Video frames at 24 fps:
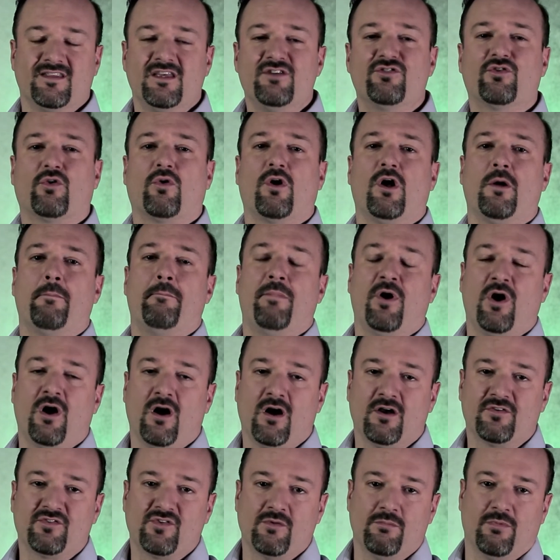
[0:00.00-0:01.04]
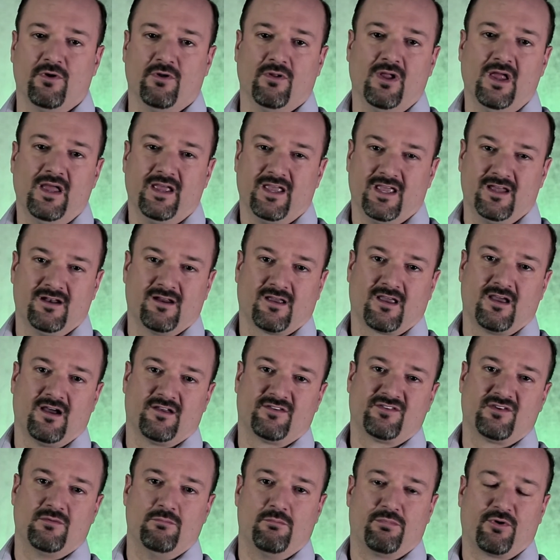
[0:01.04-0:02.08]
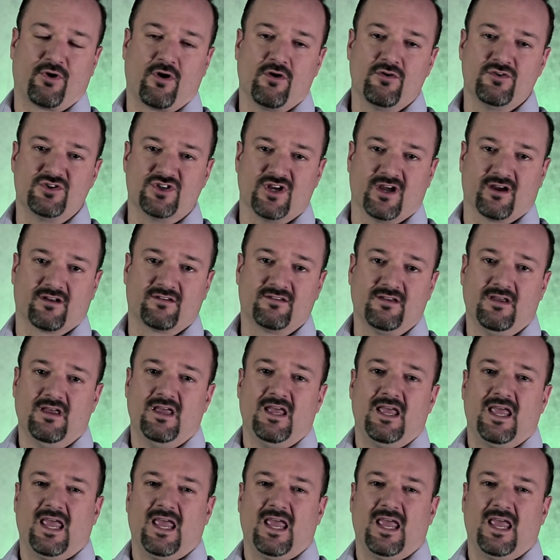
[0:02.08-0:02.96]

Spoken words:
These are all possible in a custom project